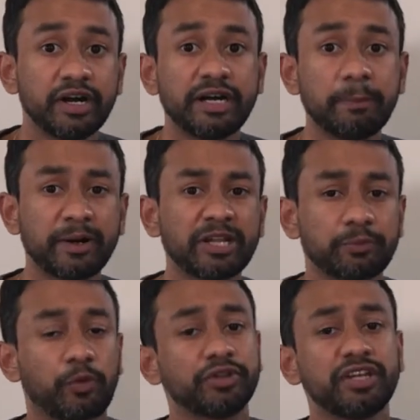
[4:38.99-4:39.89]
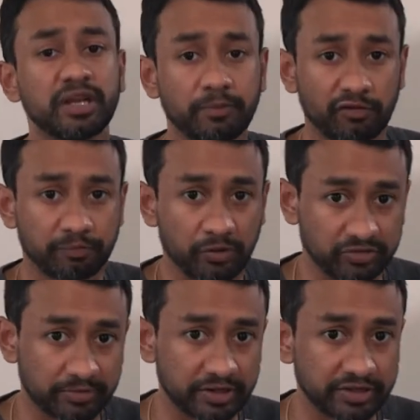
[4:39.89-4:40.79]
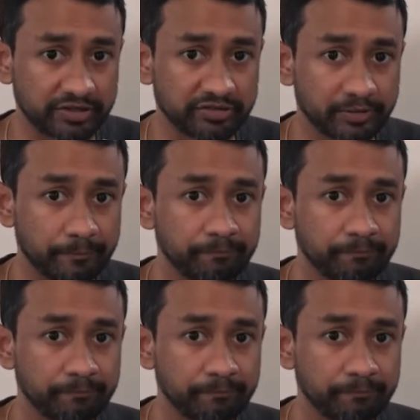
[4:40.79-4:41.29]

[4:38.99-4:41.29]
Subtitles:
depending upon the number of possibilities.